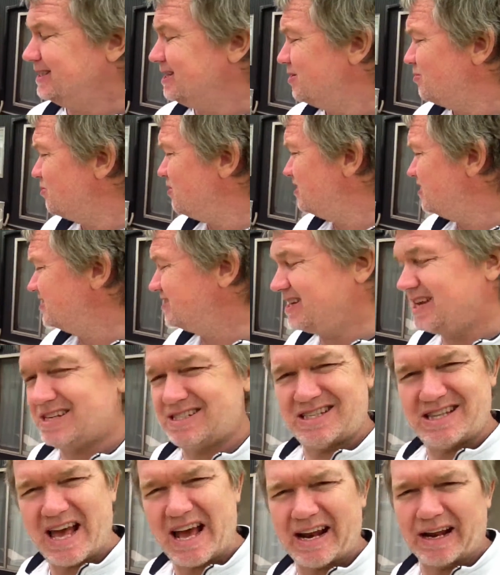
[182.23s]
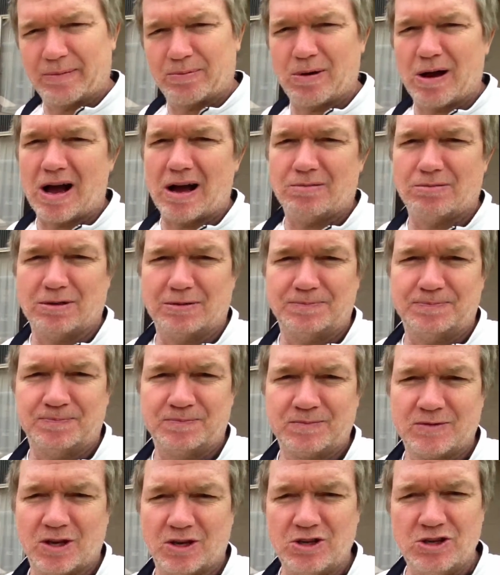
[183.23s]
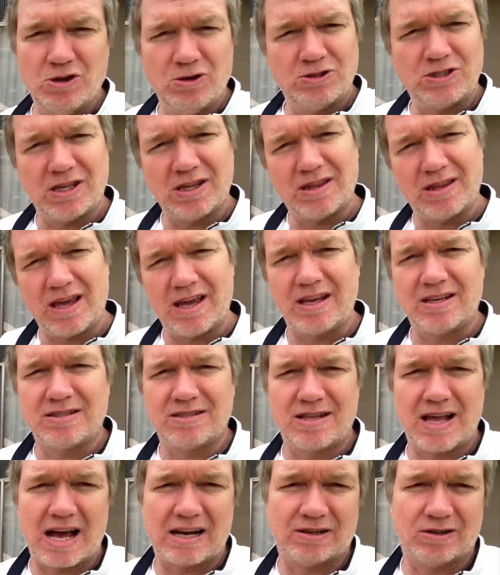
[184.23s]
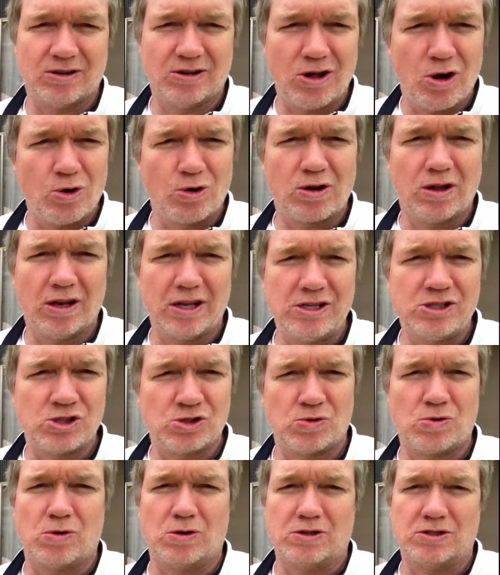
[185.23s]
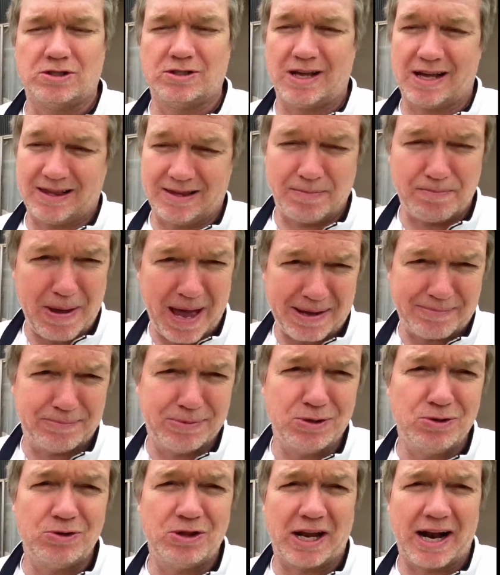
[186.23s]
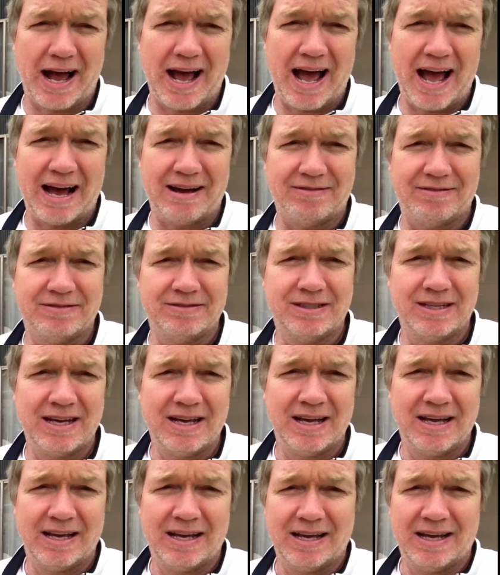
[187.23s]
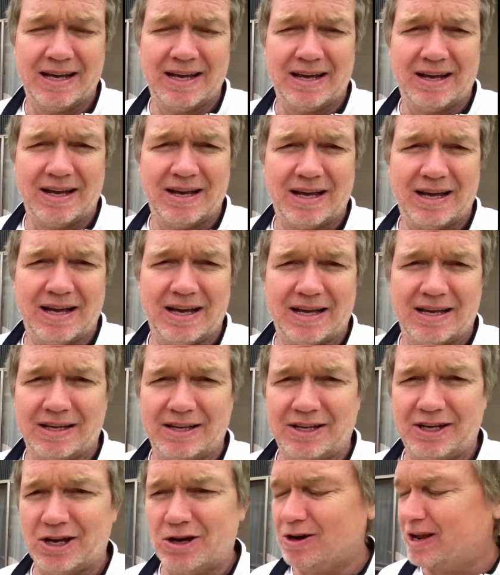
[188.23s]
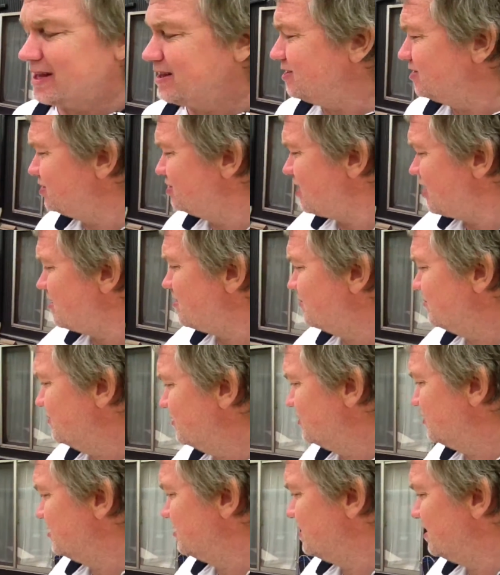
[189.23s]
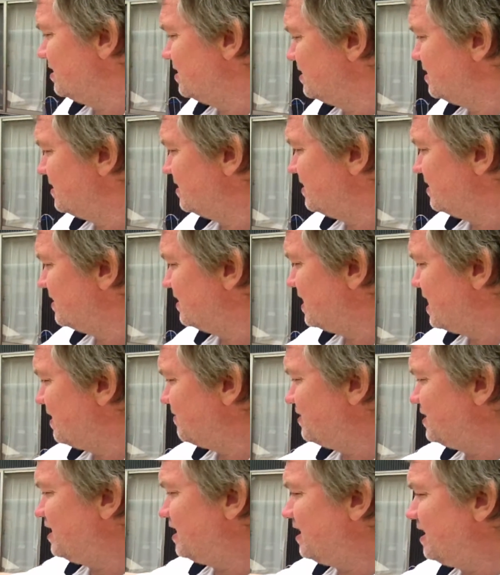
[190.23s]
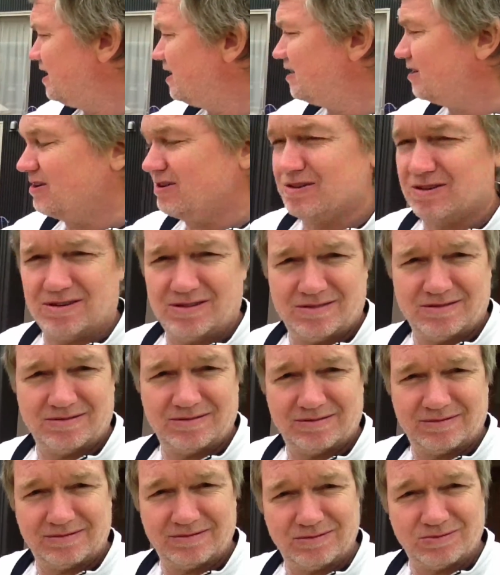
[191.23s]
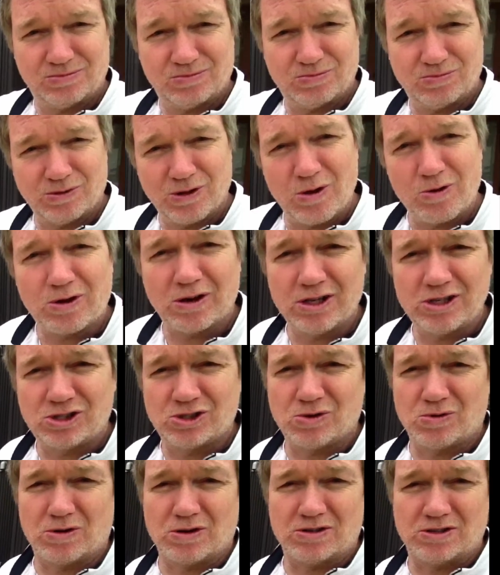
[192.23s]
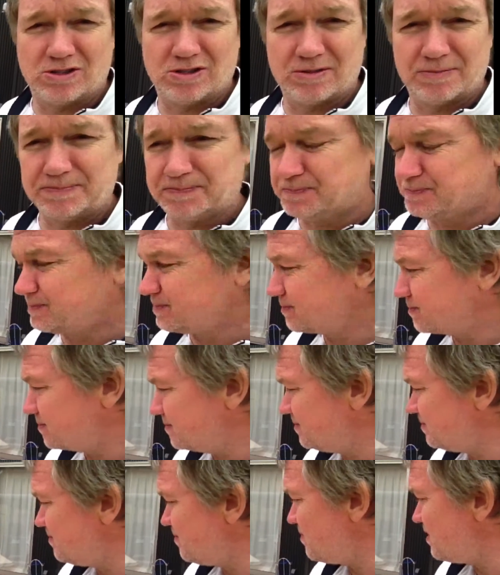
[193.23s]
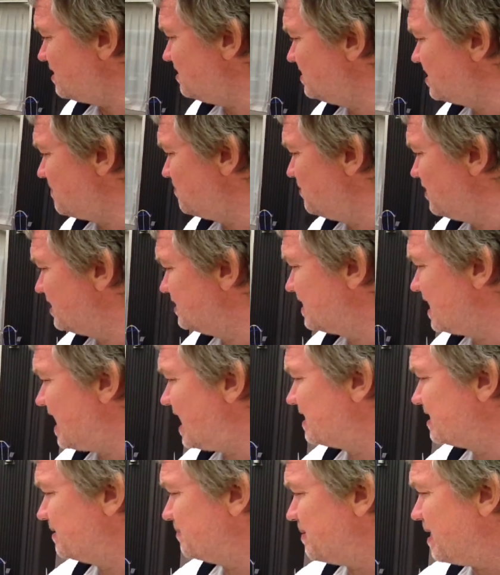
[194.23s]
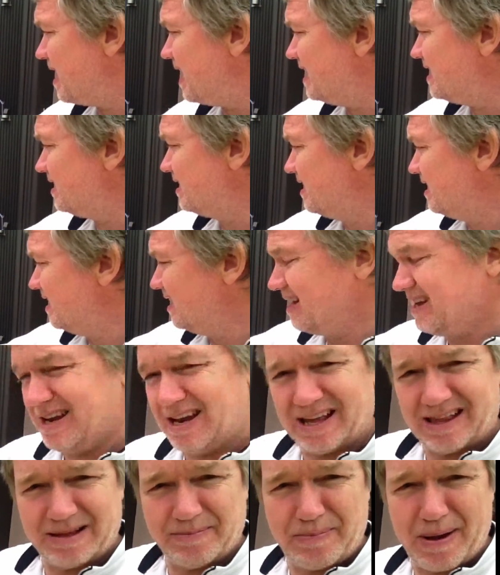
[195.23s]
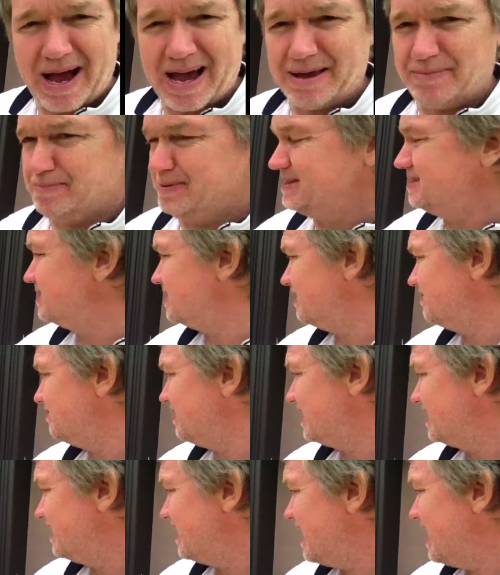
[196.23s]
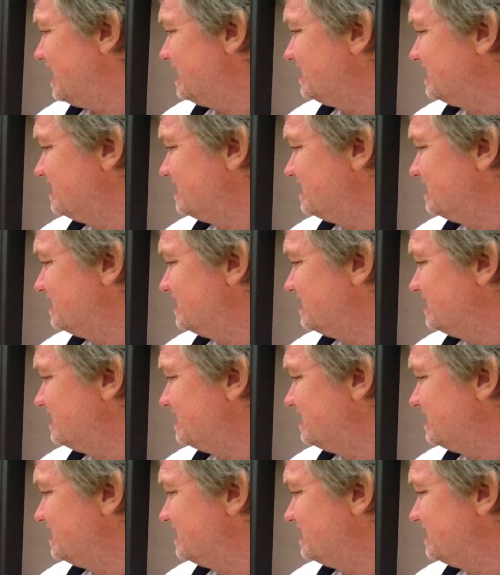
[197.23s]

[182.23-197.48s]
whether it's an aesthetic problem, using things that are locally sourced, like the bamboo that I have, like the stones, everything here, locally sourced. Some things I had to buy, like the pipe and stuff like that,